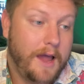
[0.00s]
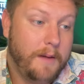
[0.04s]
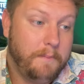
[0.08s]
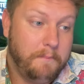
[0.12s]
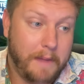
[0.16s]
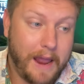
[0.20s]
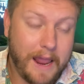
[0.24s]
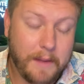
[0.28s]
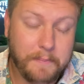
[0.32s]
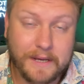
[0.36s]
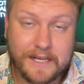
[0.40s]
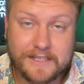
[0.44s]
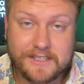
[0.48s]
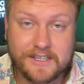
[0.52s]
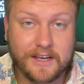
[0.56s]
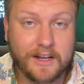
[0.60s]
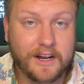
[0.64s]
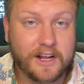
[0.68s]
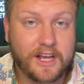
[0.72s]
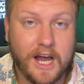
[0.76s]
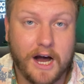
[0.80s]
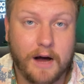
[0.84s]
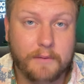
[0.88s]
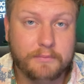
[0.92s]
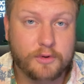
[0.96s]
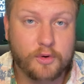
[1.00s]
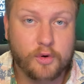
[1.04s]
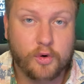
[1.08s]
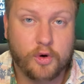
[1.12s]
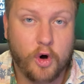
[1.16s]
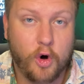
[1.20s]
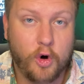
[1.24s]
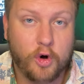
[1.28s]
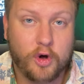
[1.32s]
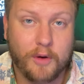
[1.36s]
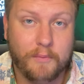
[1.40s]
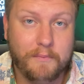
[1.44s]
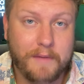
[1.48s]
maybe it's going to come through
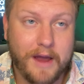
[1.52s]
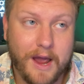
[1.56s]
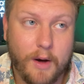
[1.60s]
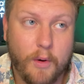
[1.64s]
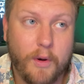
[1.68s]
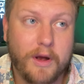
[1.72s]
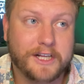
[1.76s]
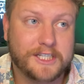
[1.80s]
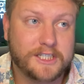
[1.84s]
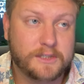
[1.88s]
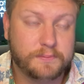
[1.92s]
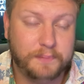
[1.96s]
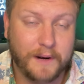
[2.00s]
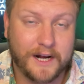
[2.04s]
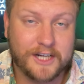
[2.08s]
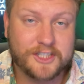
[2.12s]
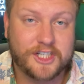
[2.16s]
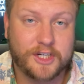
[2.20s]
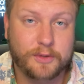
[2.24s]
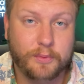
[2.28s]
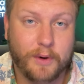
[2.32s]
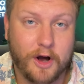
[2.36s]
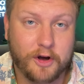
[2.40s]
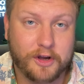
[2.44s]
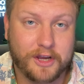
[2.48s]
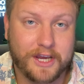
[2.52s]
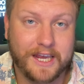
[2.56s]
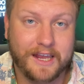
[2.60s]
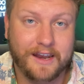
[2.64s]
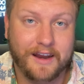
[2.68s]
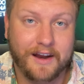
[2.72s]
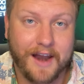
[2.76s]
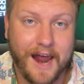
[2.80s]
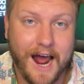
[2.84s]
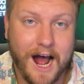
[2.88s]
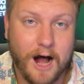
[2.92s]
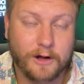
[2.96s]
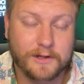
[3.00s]
Cole Kmet, especially while
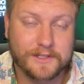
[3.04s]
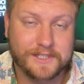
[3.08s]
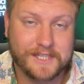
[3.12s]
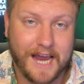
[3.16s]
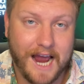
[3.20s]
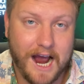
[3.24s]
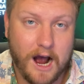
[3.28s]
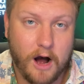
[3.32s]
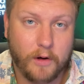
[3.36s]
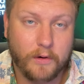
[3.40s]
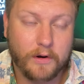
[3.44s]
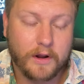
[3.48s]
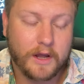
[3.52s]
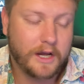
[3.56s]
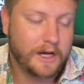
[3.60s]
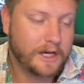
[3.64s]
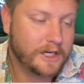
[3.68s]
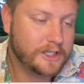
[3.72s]
Keenan Allen's out.